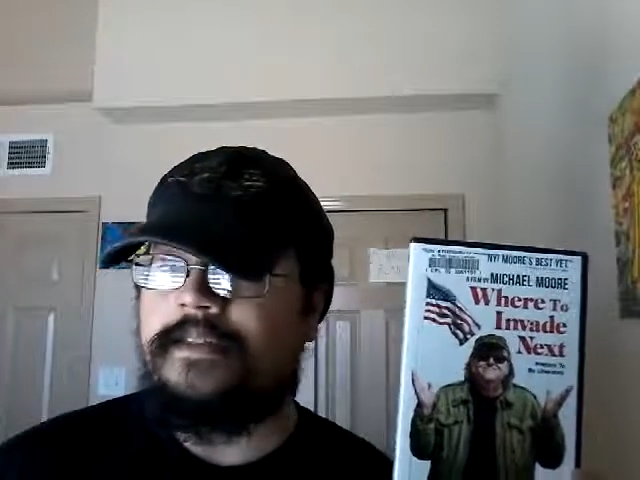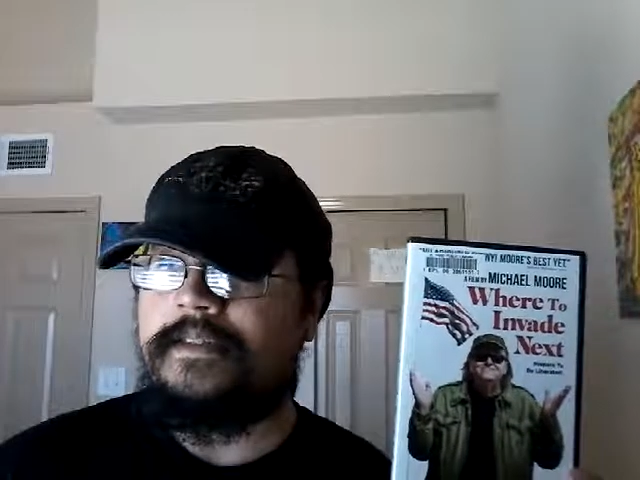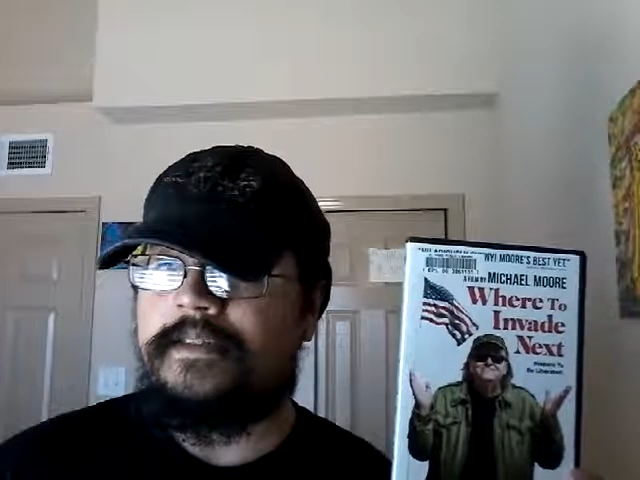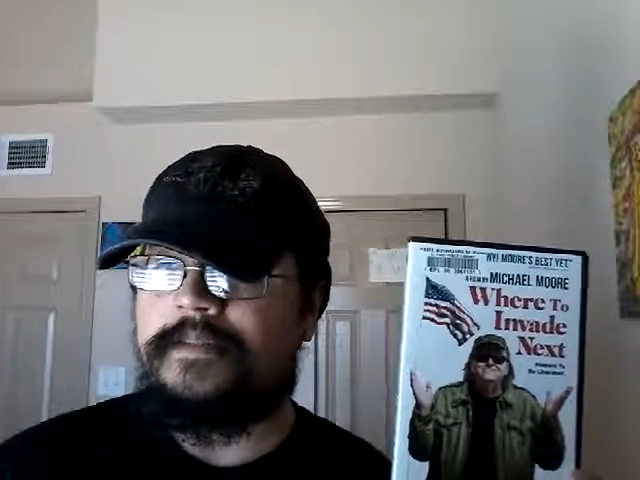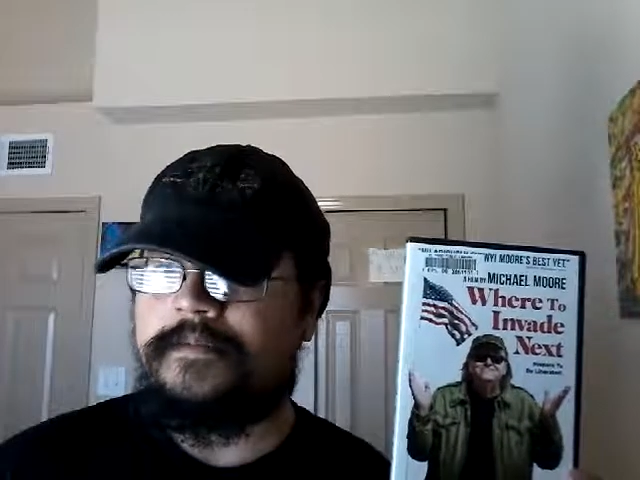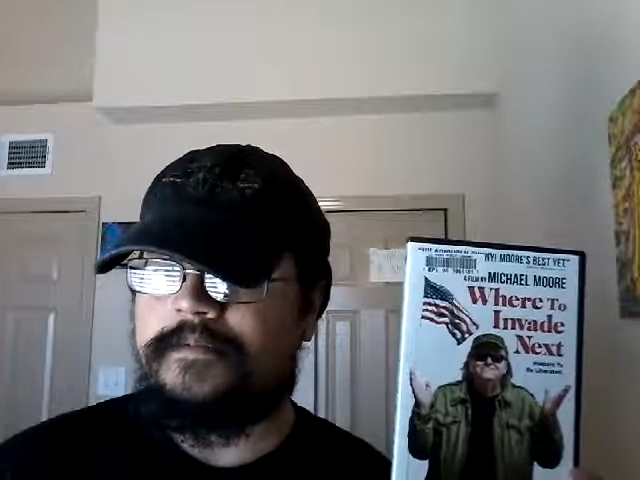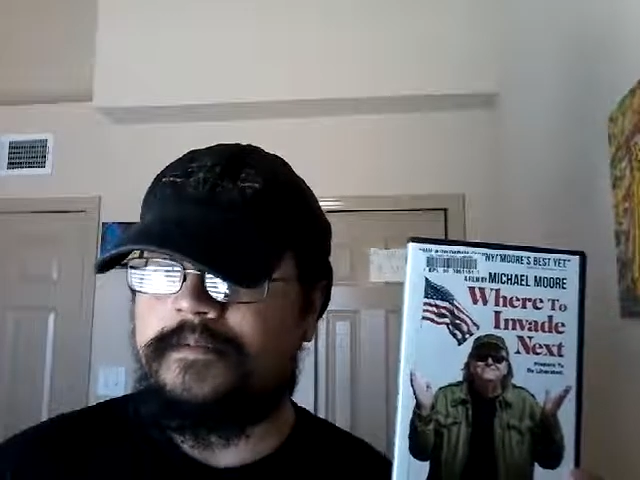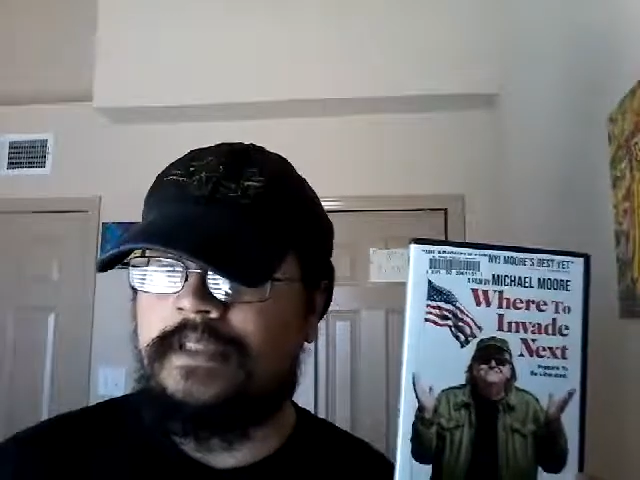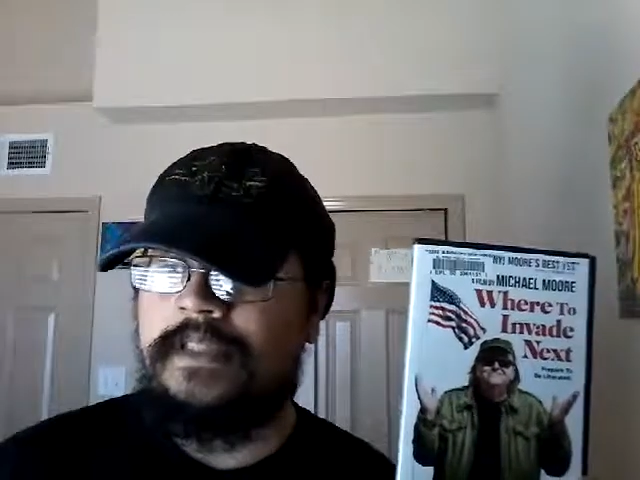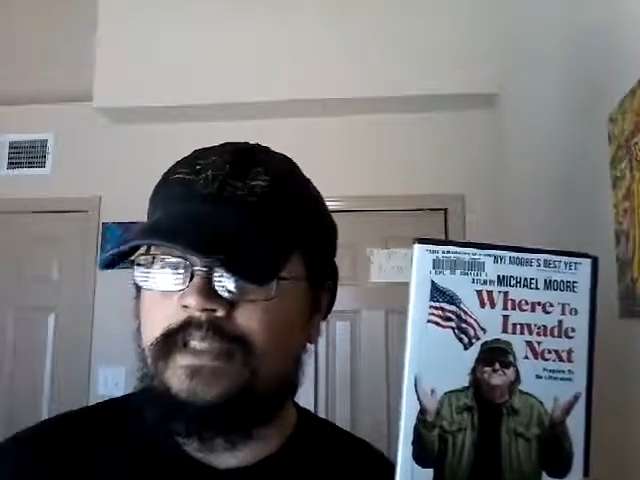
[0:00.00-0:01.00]
I
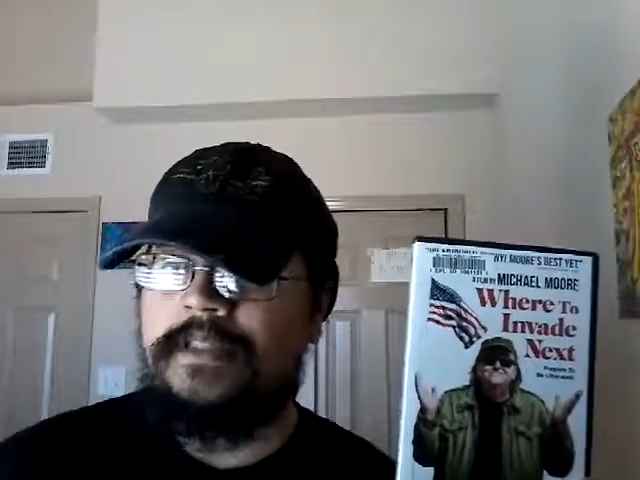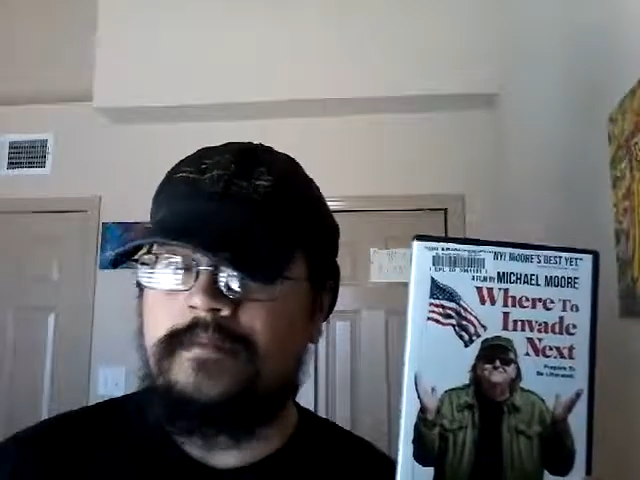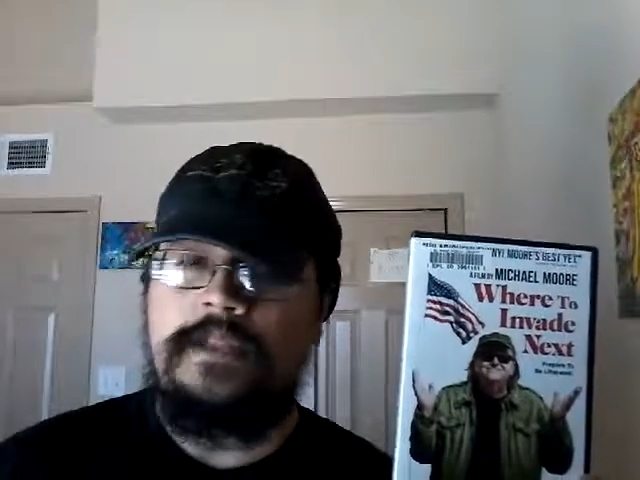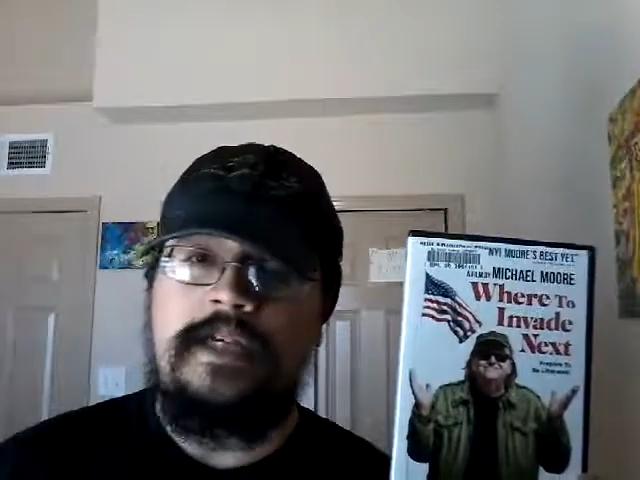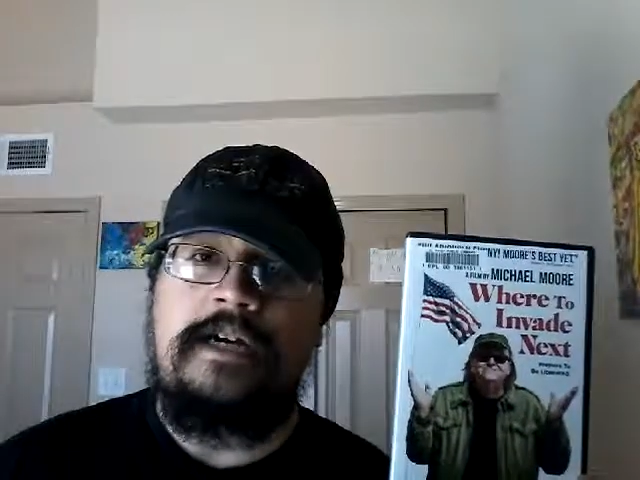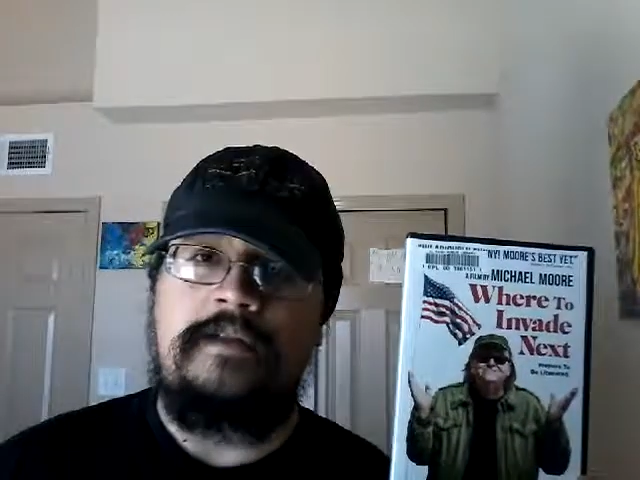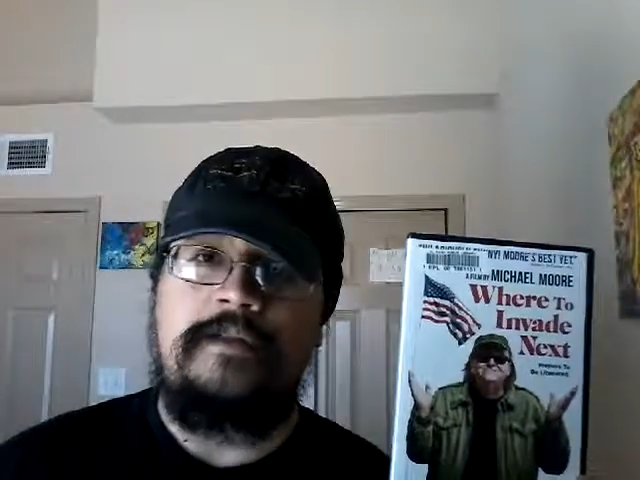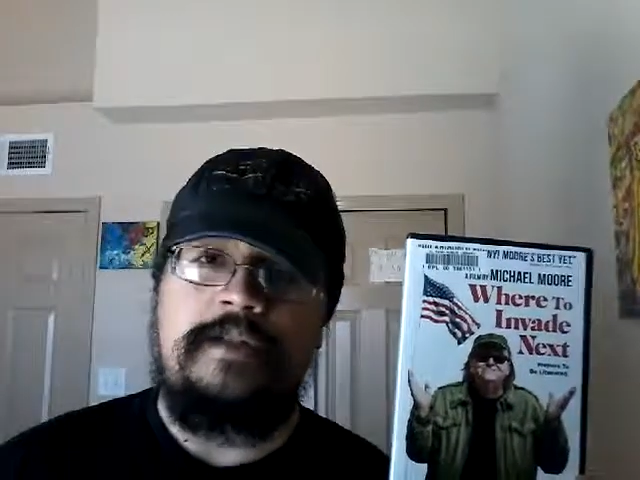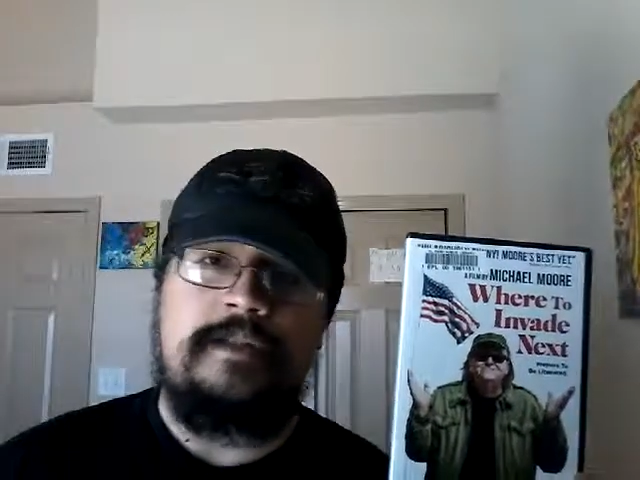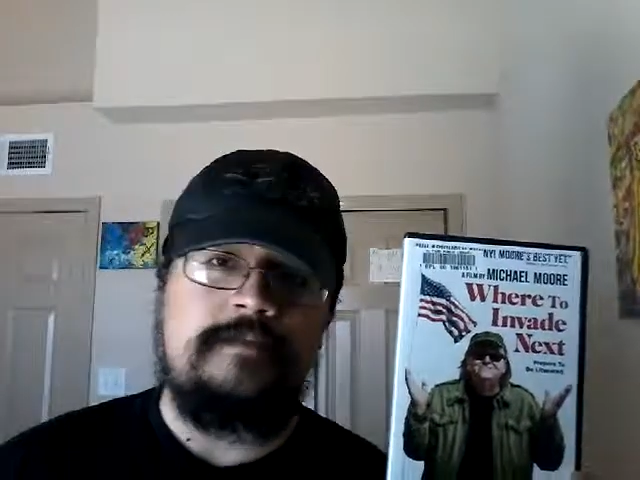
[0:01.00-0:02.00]
don't
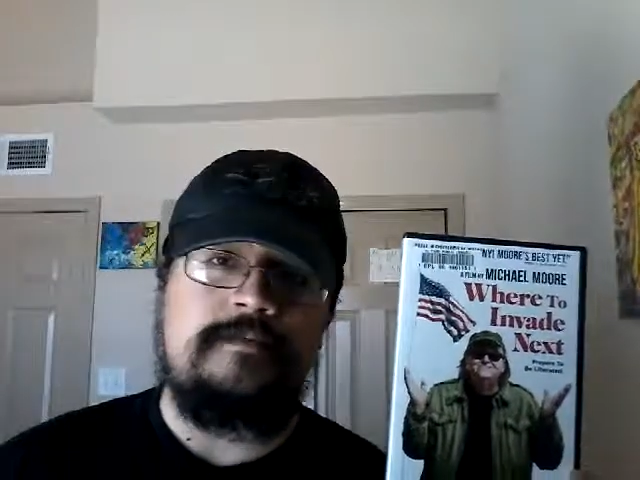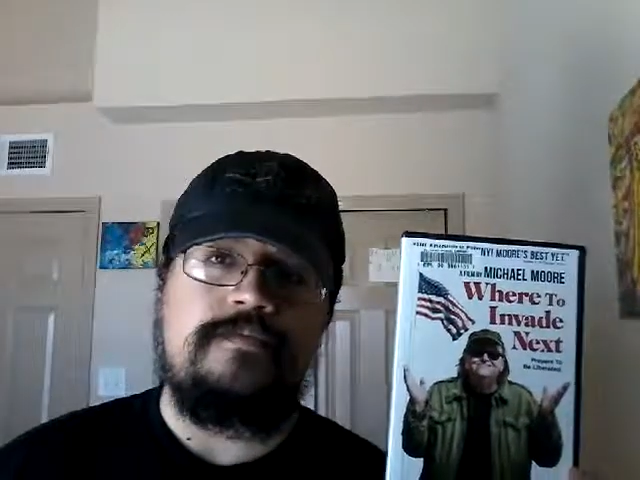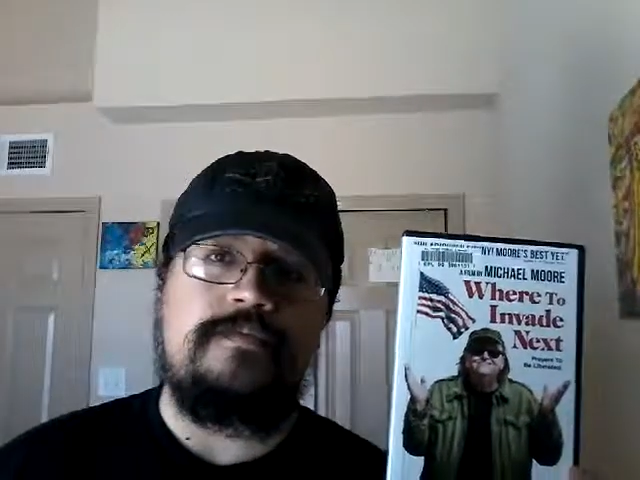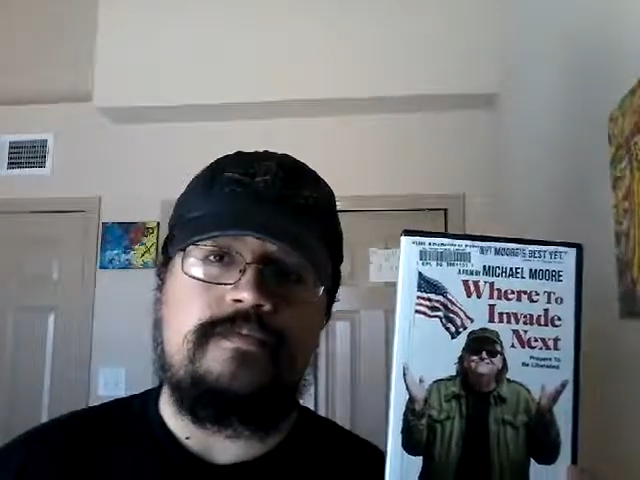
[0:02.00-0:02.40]
know.